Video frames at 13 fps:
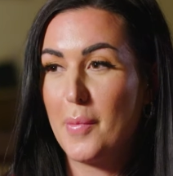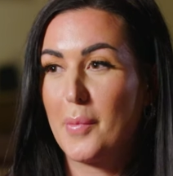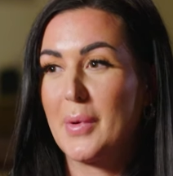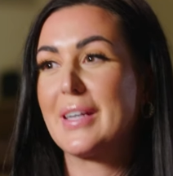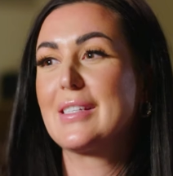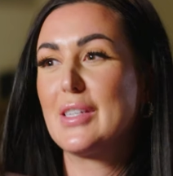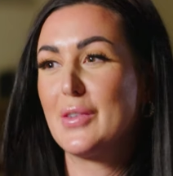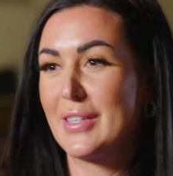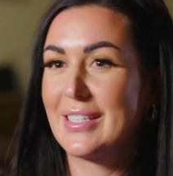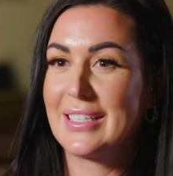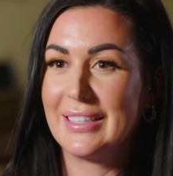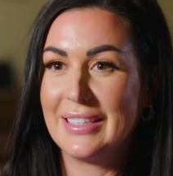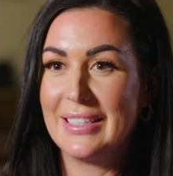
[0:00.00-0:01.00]
brings you into
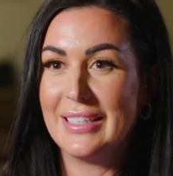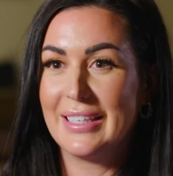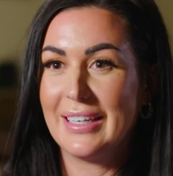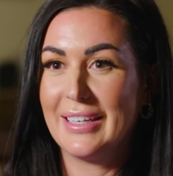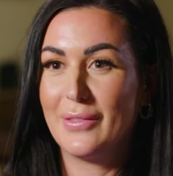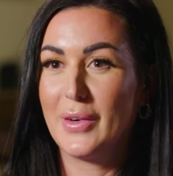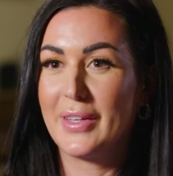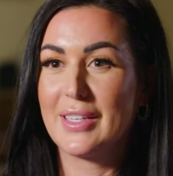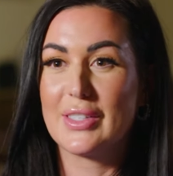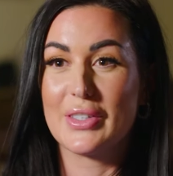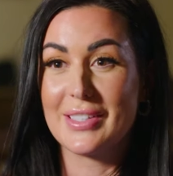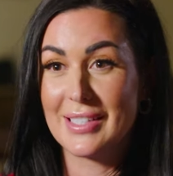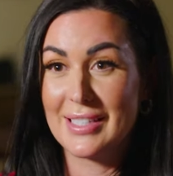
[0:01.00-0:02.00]
the league with a certain